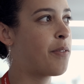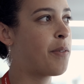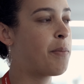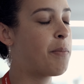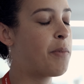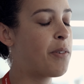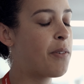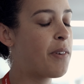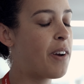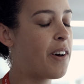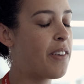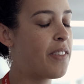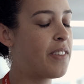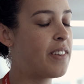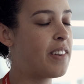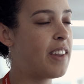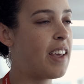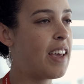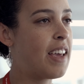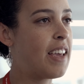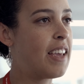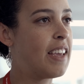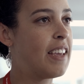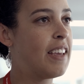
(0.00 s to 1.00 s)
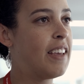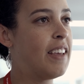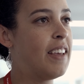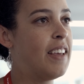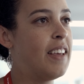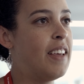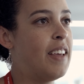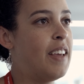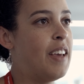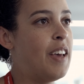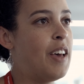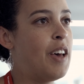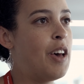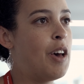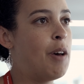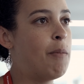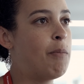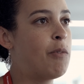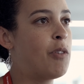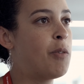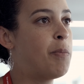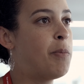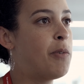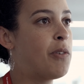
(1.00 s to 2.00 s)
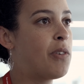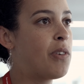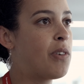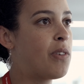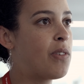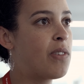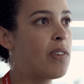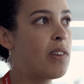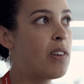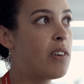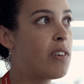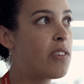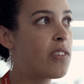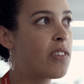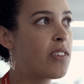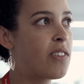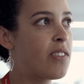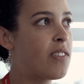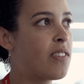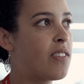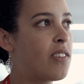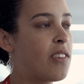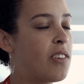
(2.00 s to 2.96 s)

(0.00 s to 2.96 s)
throughout the day. To produce solutions